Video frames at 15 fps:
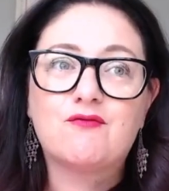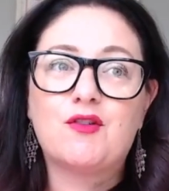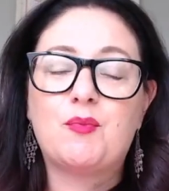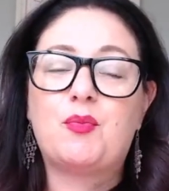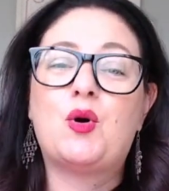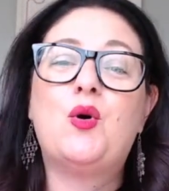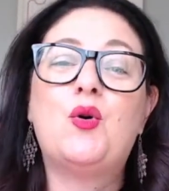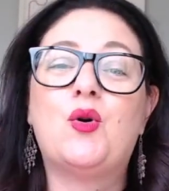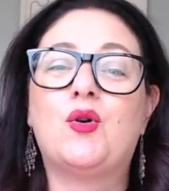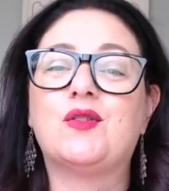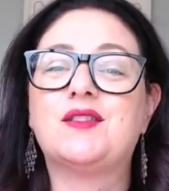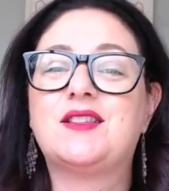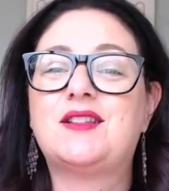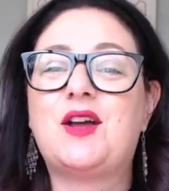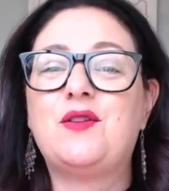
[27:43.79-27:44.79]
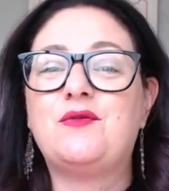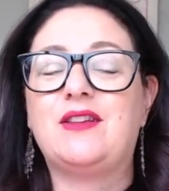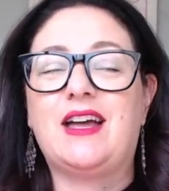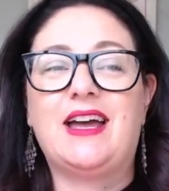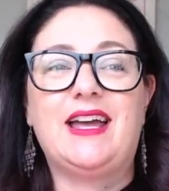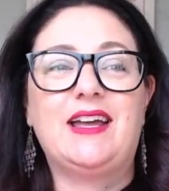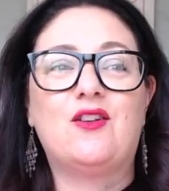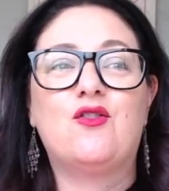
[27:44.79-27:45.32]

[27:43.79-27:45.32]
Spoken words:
reports, don't they,